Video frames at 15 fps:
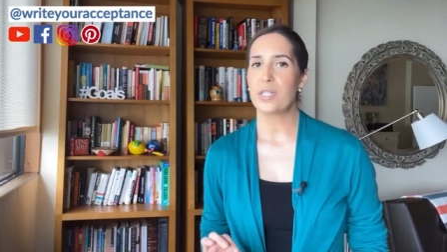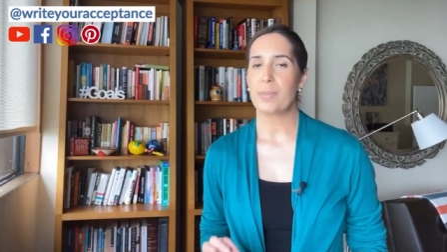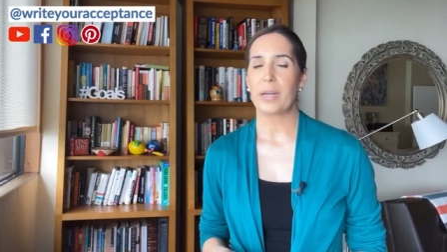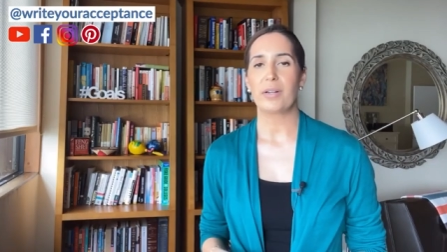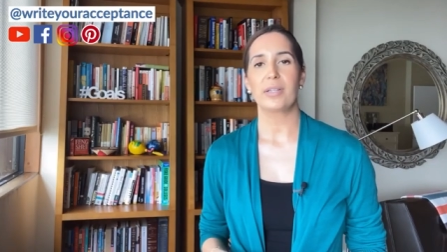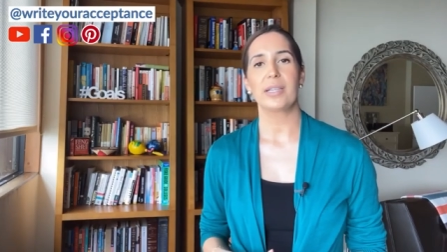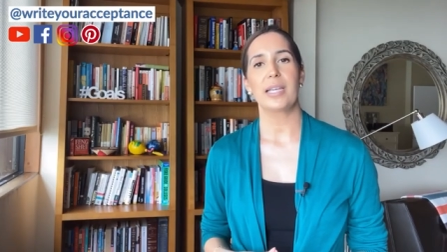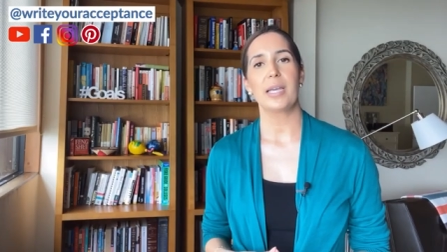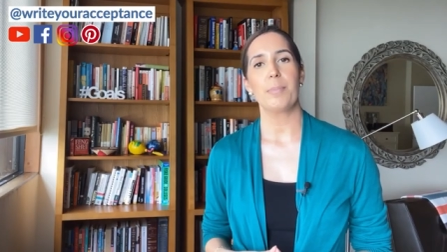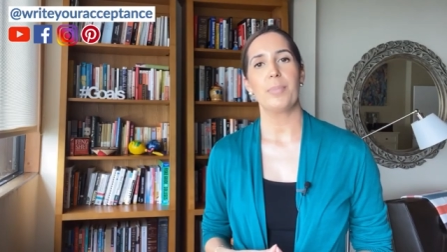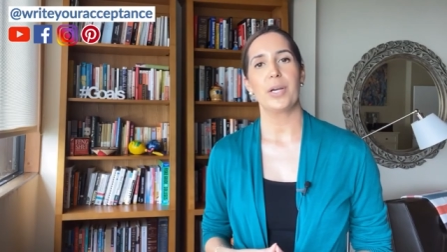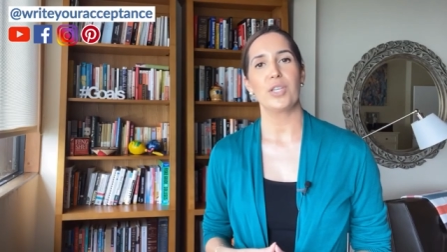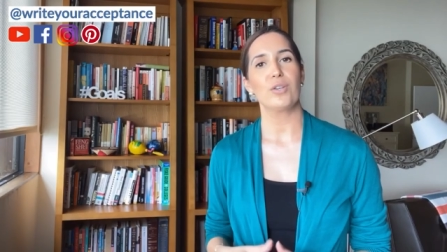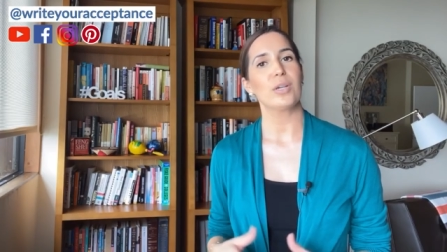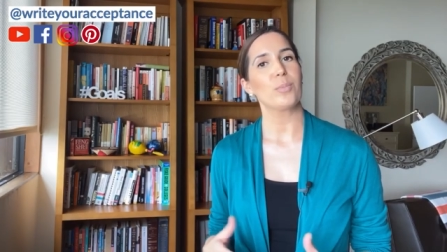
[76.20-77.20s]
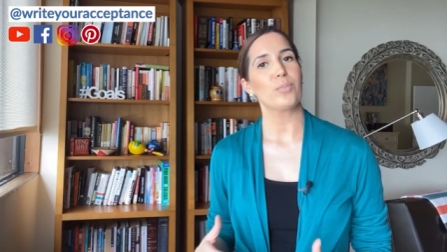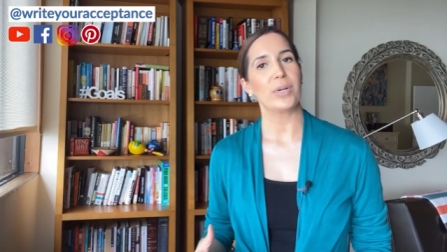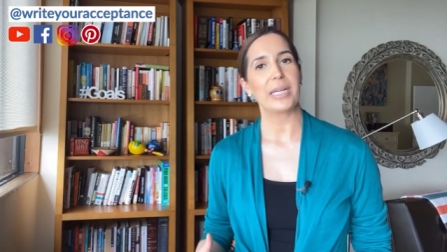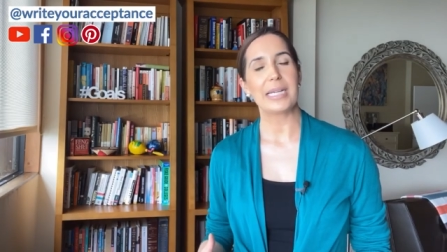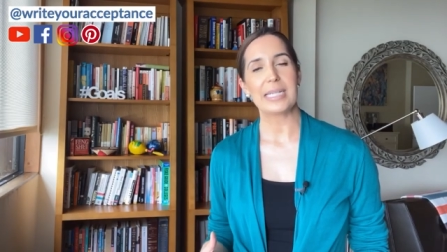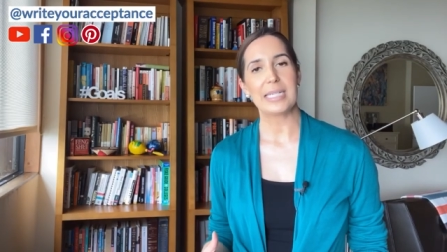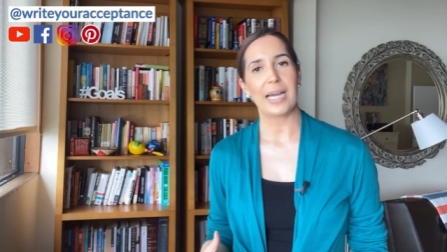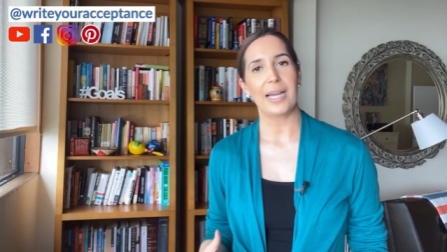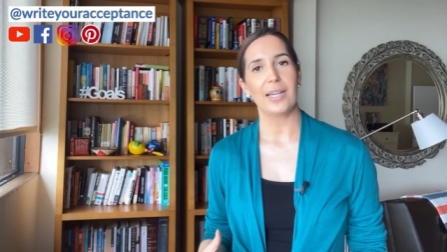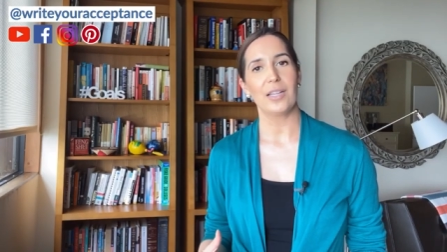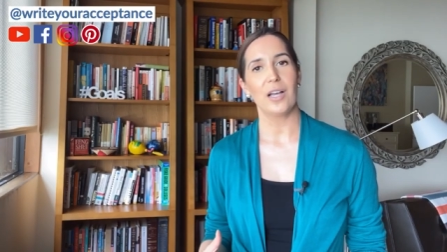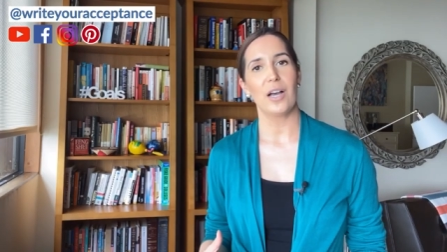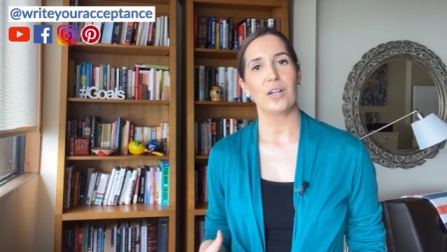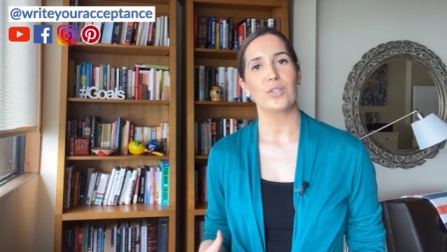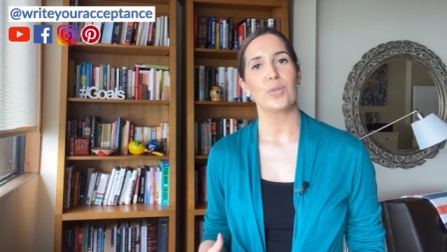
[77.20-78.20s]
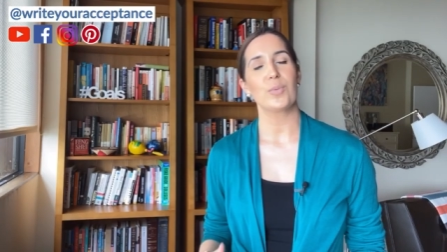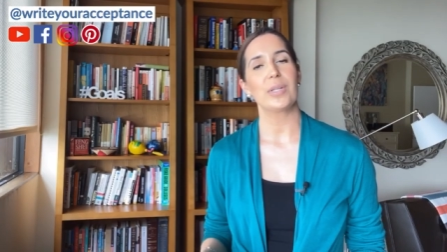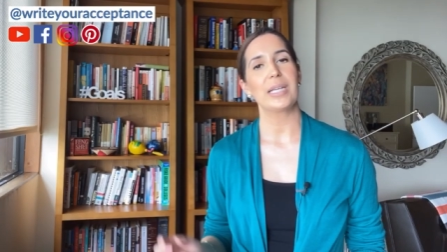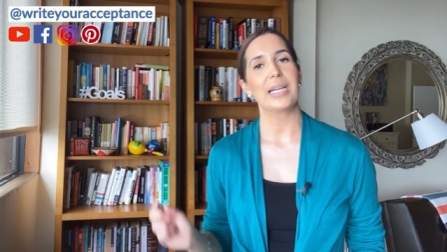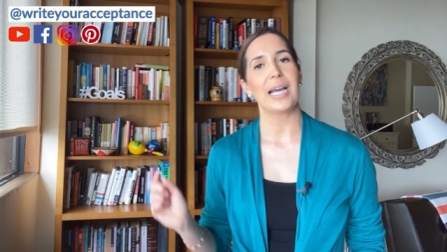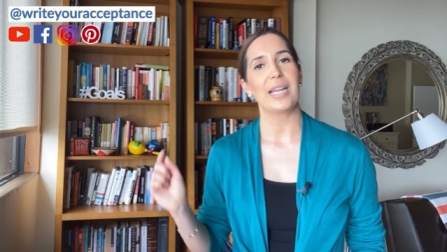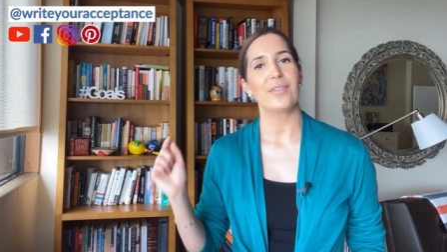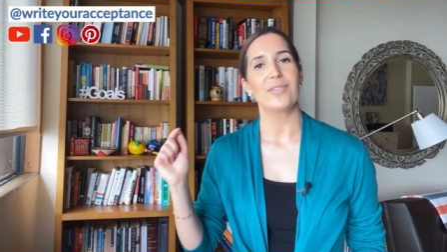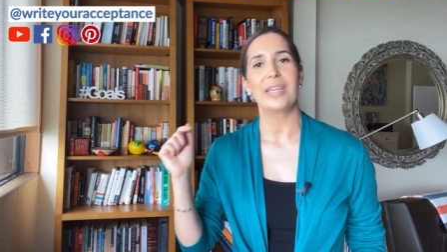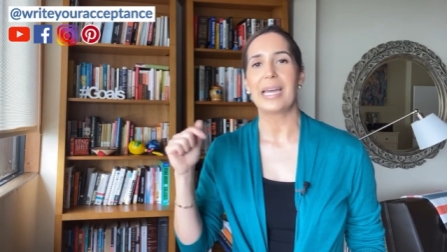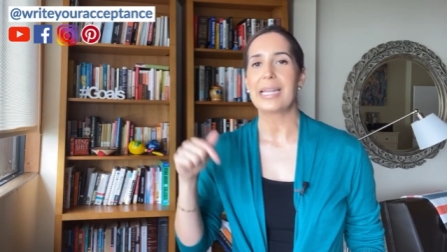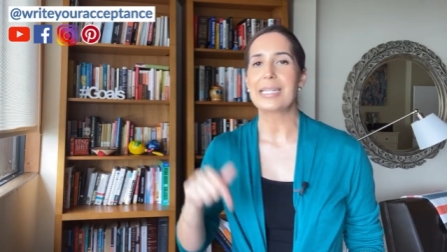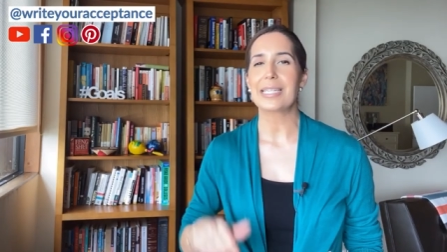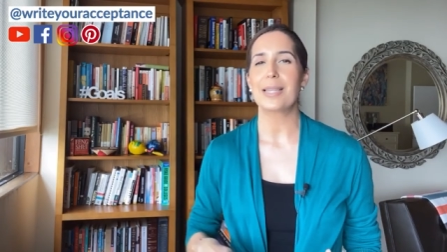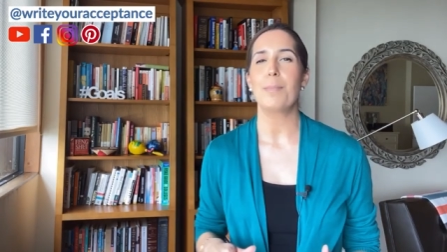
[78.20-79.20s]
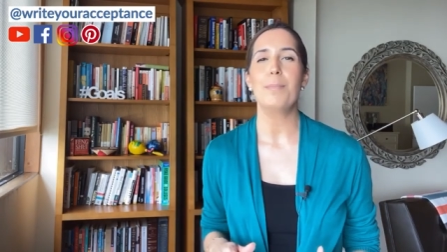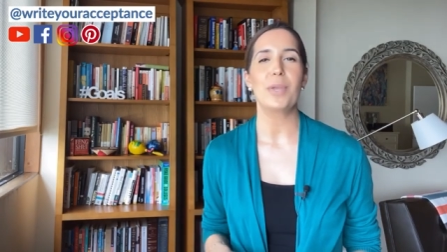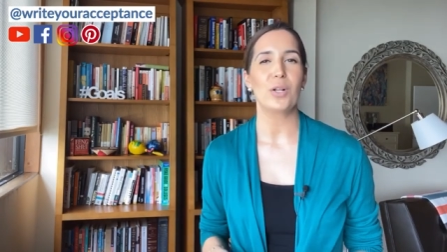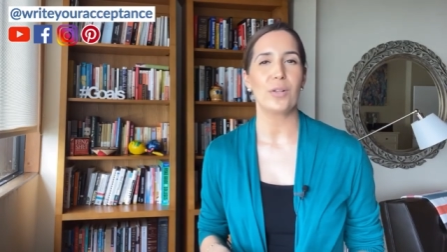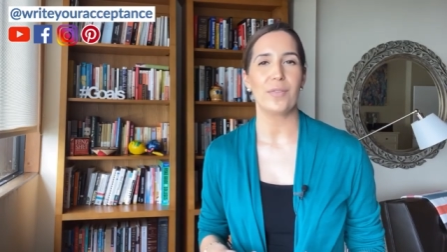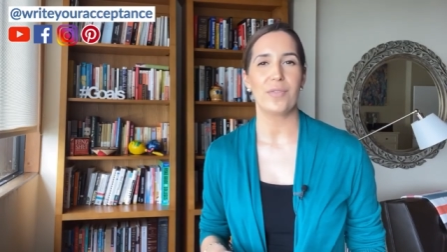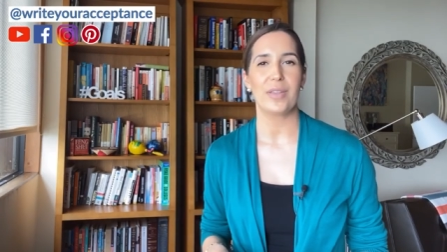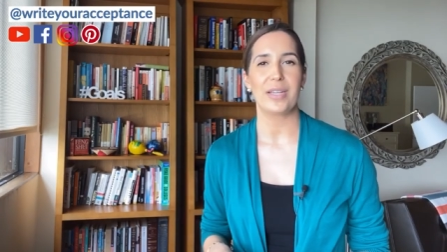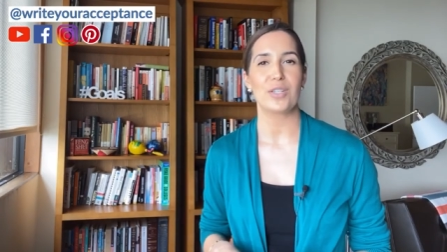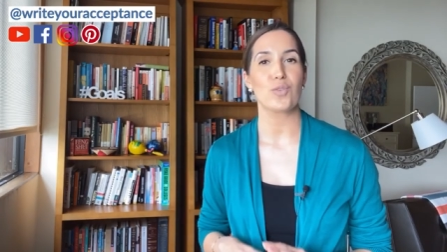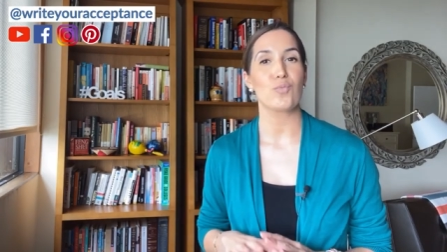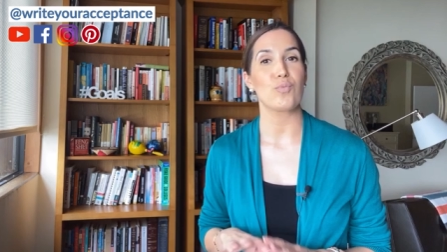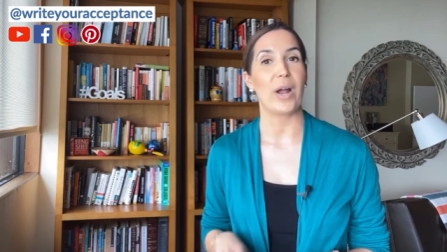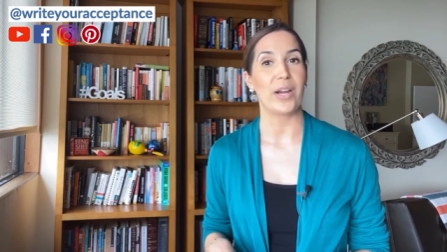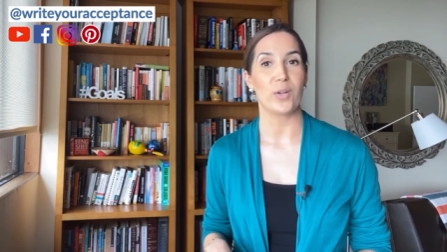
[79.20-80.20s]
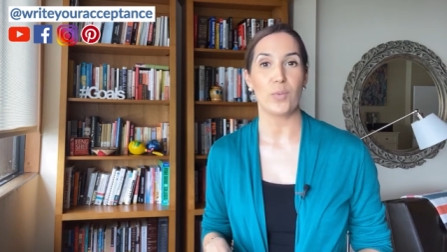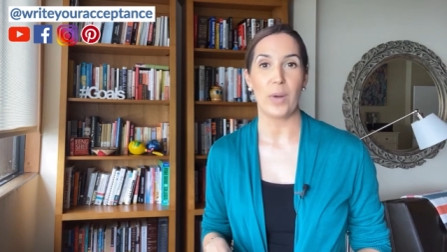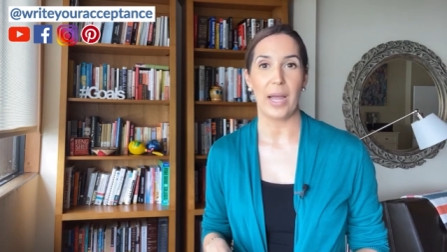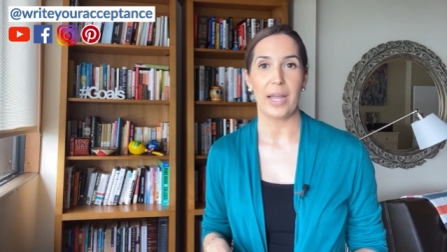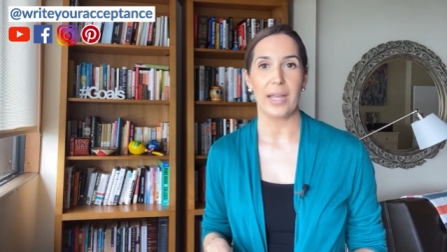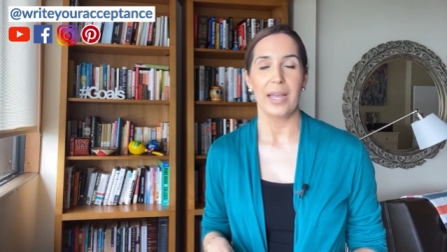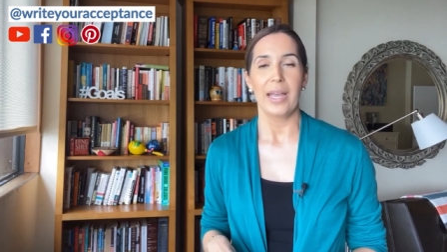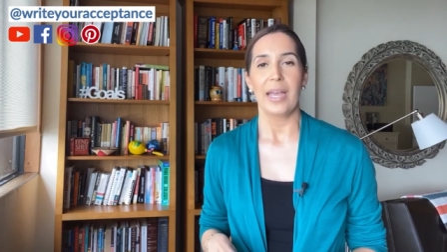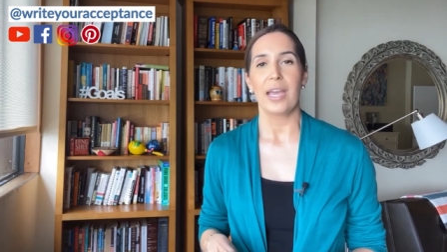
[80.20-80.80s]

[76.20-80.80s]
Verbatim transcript: sparingly, but you can bring in dialogue to really kind of get into the middle of things right away.